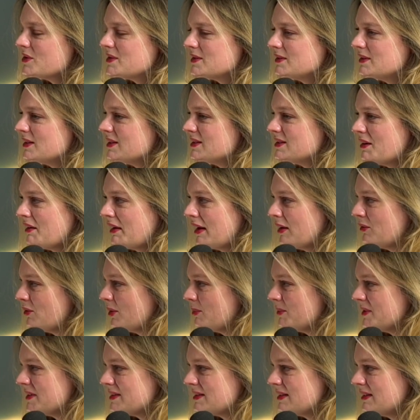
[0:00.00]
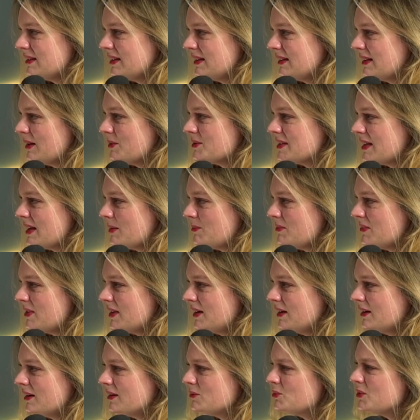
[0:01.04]
wasn't a Sir Ken Robinson thing. That was a him
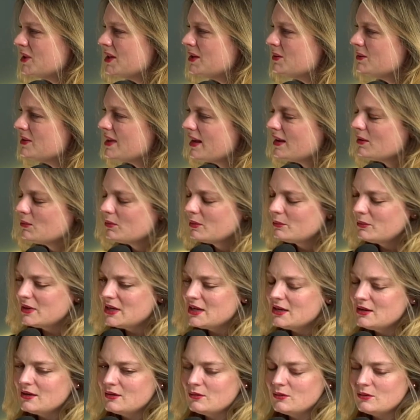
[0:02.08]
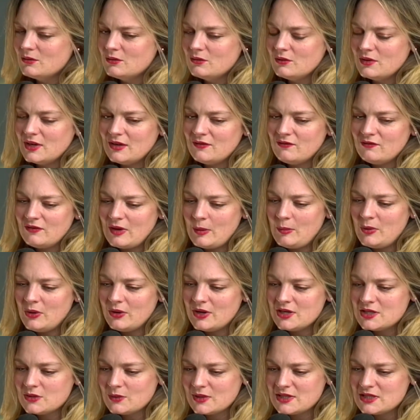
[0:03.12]
thing. Were you there when we, in
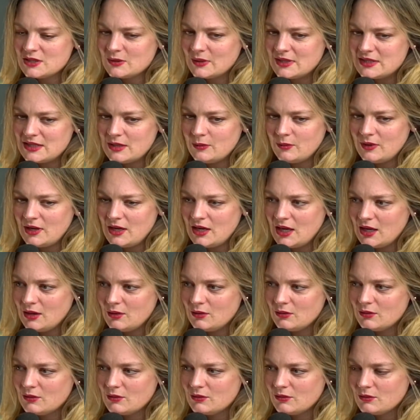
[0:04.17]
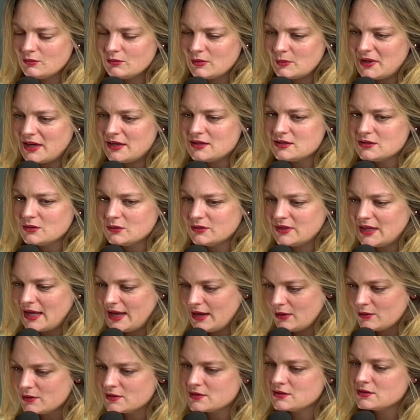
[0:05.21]
February, 2020, my parents sold the
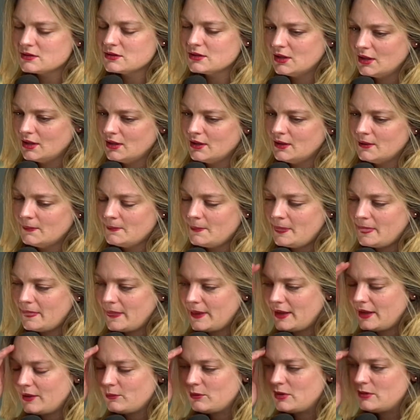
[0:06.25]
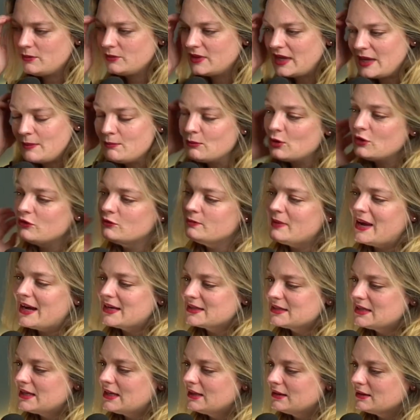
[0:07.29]
house and they moved
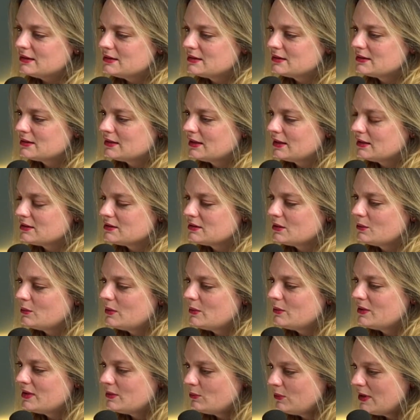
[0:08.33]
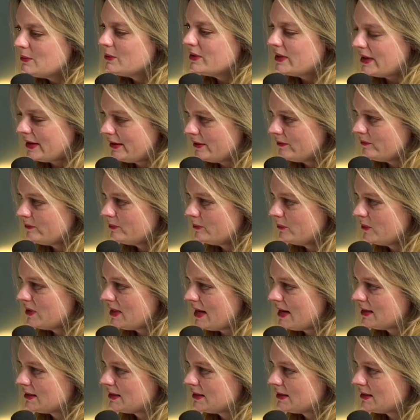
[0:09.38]
back to England. And so we were there with